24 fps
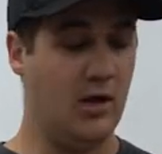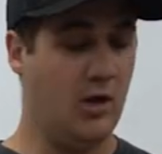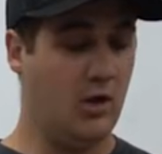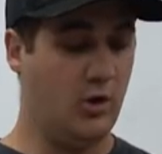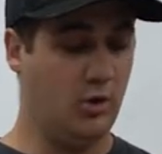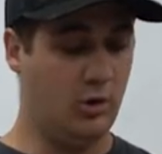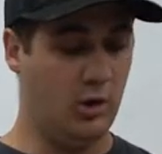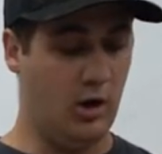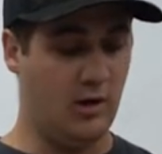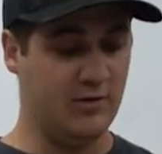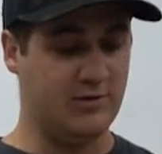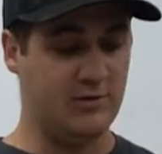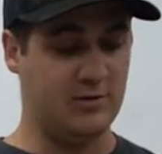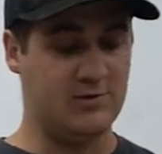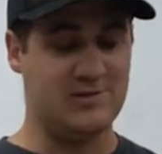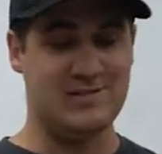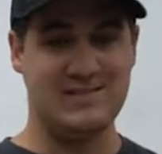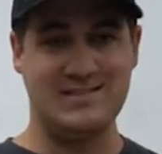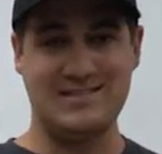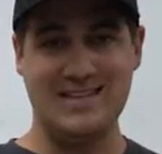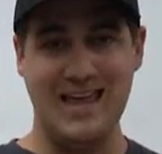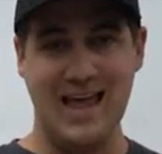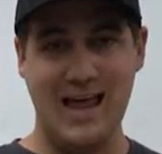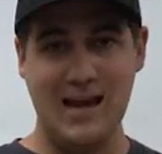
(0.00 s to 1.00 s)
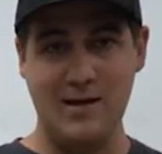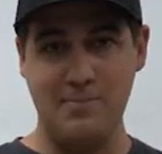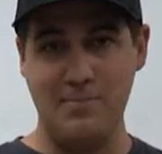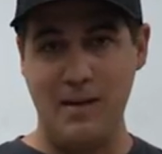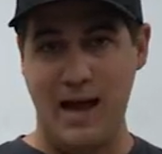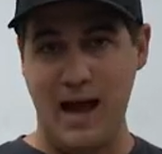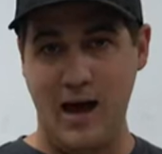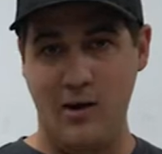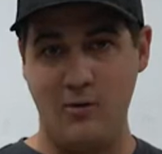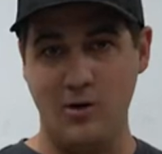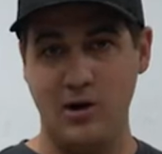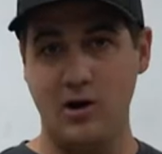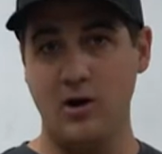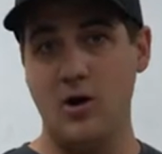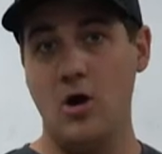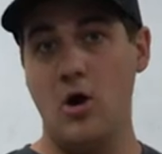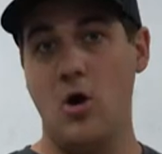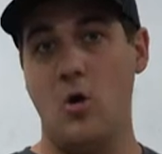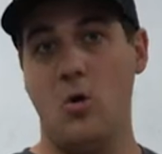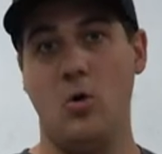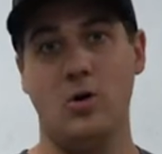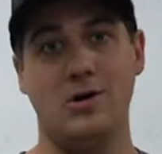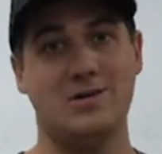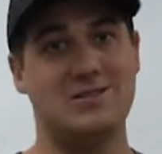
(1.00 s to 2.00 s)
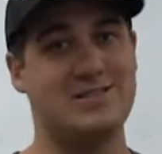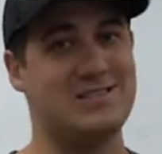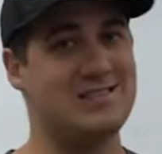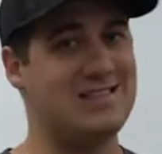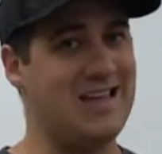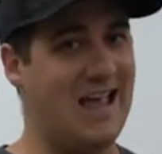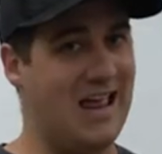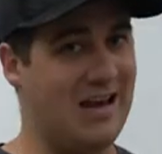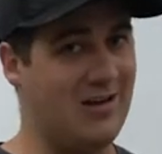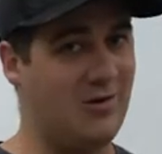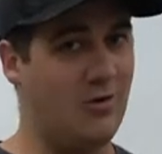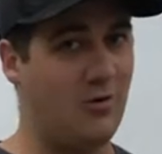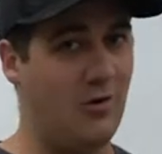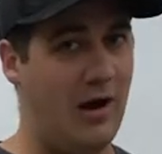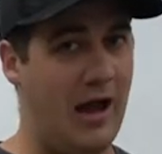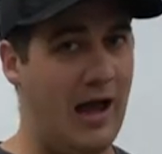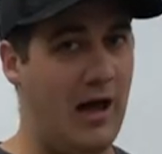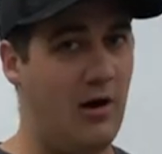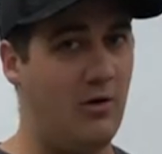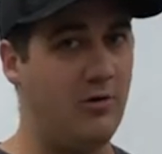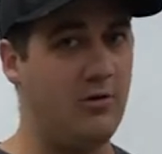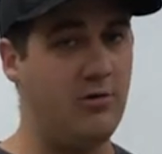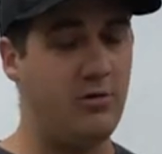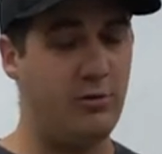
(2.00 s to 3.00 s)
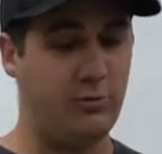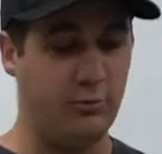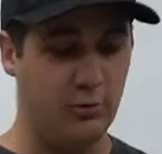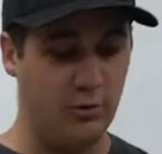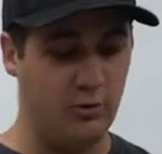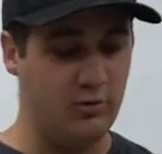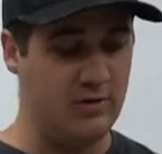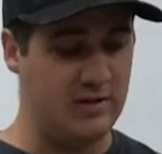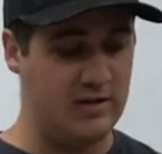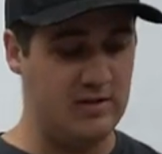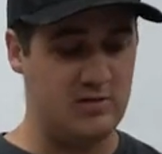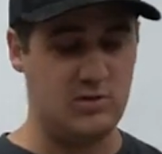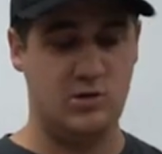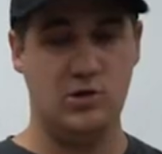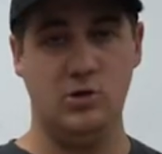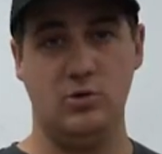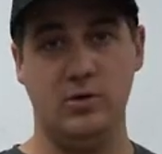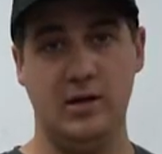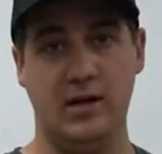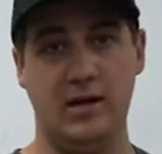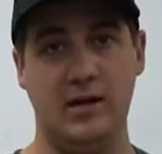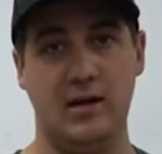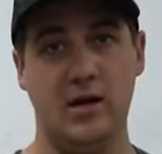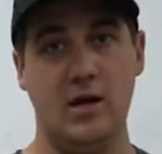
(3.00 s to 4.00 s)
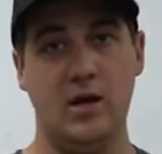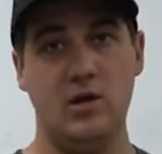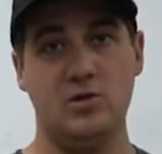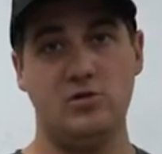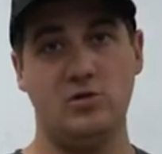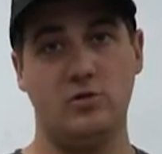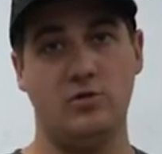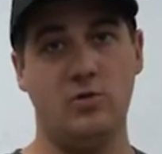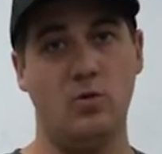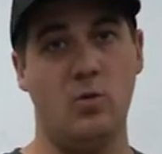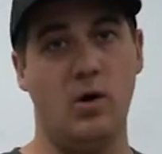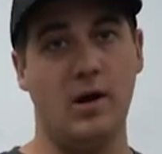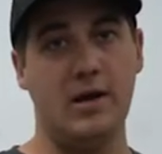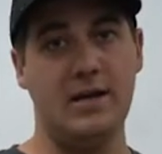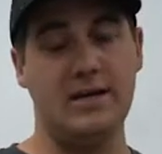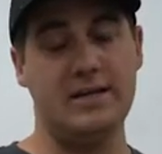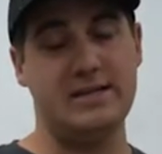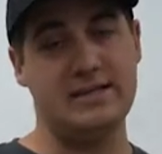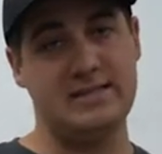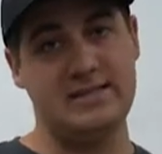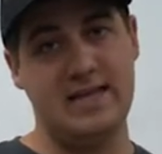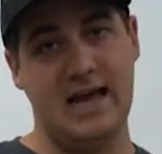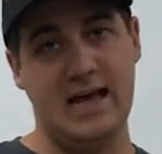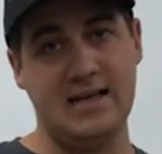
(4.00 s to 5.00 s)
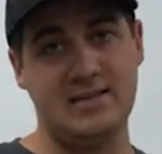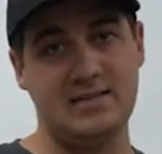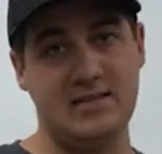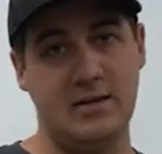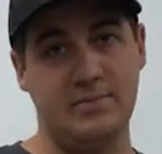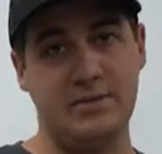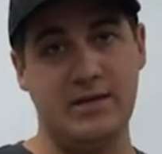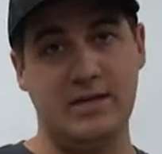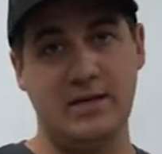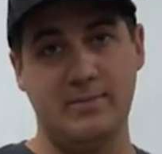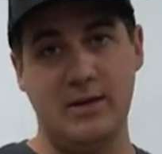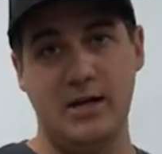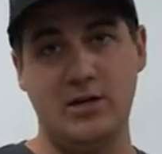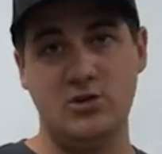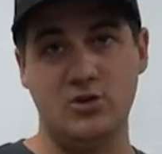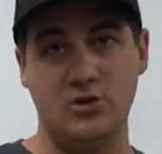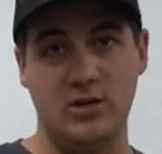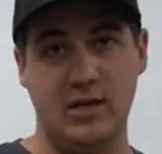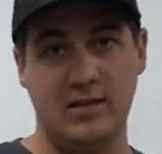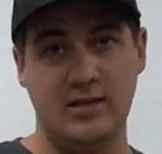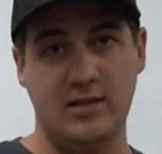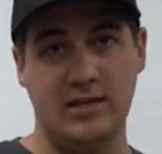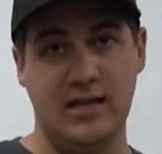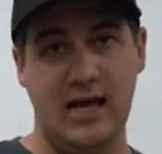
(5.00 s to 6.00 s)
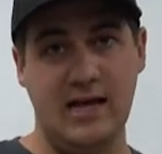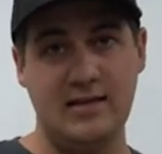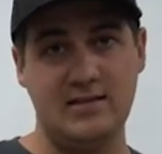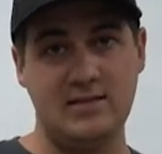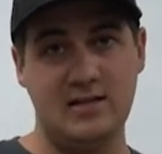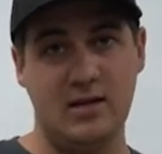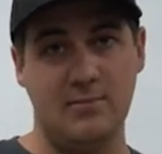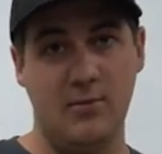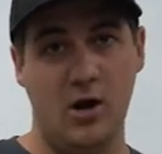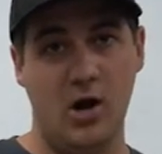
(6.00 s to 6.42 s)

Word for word: You can also send power or send ground through this unit. So if you wanted to test something to make sure that the lights come